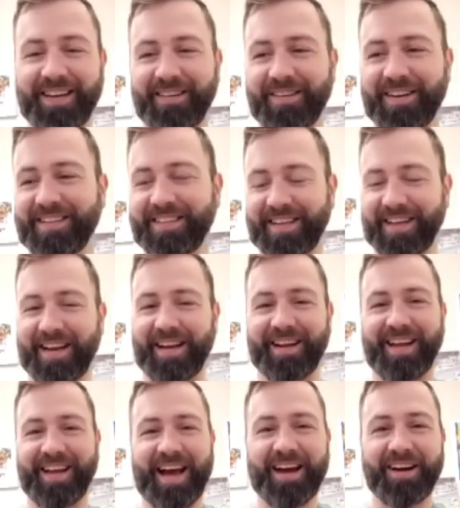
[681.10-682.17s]
hold on a second.
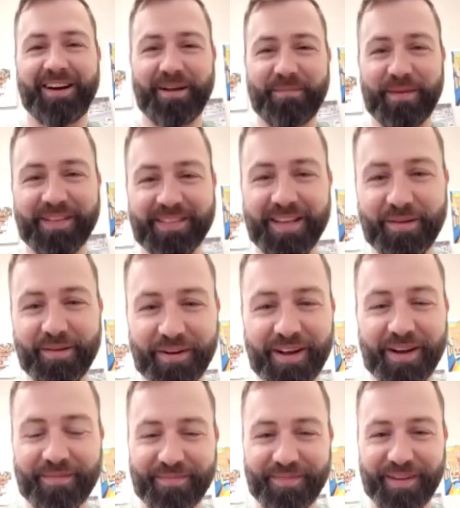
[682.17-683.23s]
How, did I mess that one
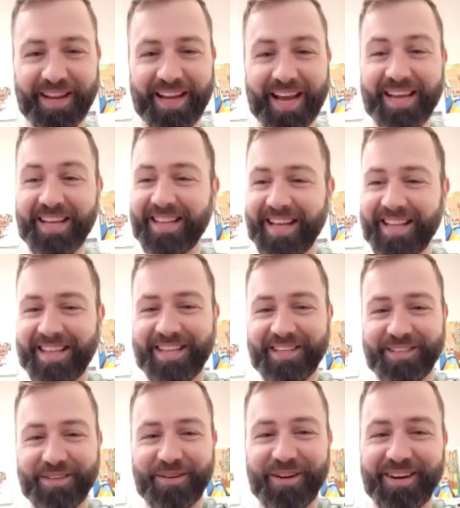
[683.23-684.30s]
up? Like, I hit that thing
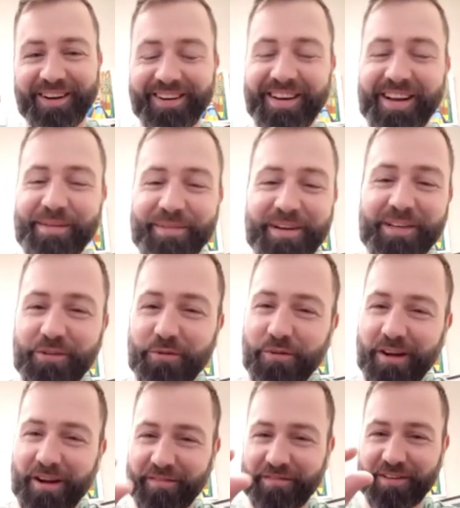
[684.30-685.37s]
so hard because you are
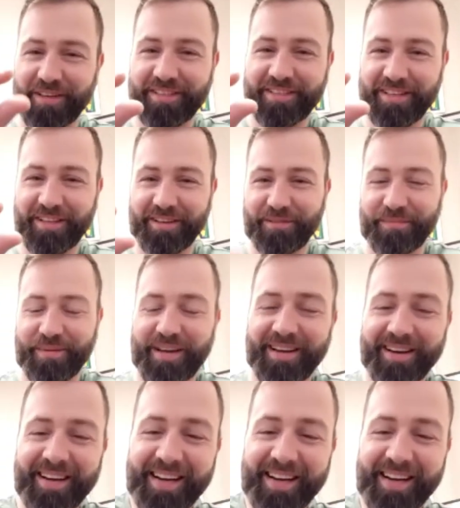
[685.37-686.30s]
off just a little bit.